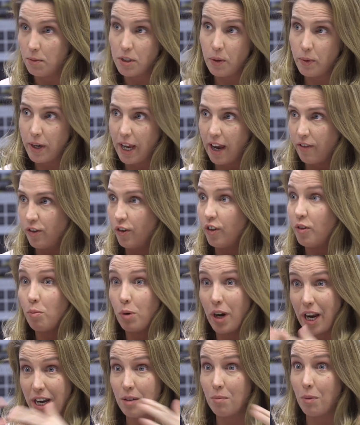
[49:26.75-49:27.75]
So we have sort of
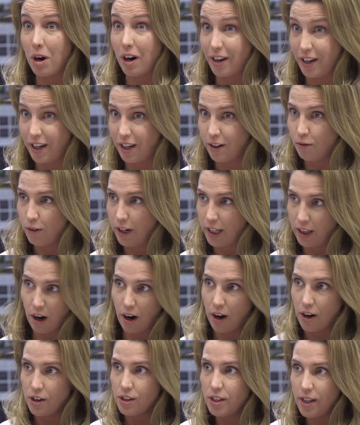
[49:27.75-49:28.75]
brand and marketing writ
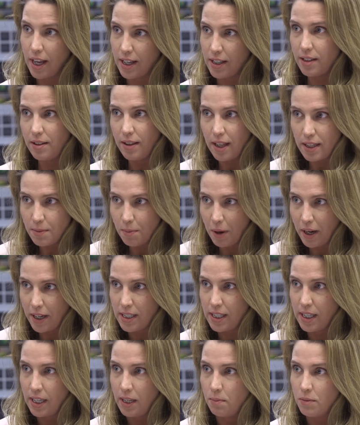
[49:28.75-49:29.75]
large. That's my
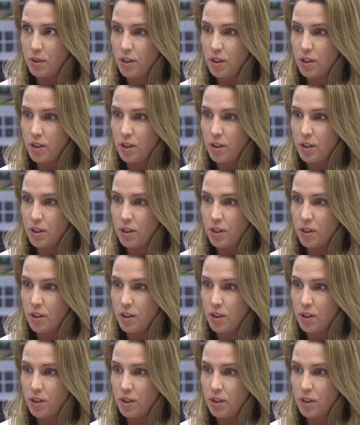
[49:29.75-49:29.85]
team.